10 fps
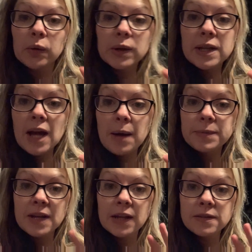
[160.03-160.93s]
recap
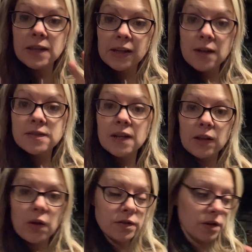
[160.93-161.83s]
since, like I said, I
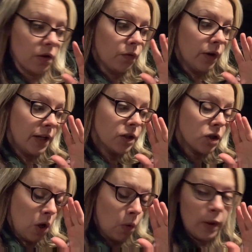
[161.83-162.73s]
lost all the footage.
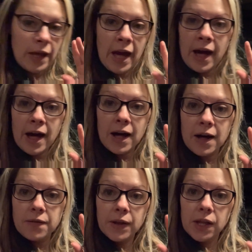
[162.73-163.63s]
We
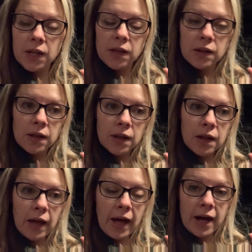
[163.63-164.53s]
have
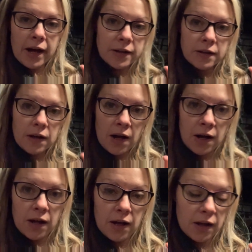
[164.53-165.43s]
had...
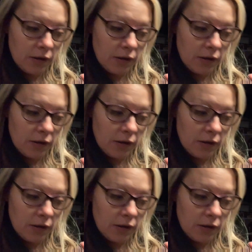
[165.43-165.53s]
Uh,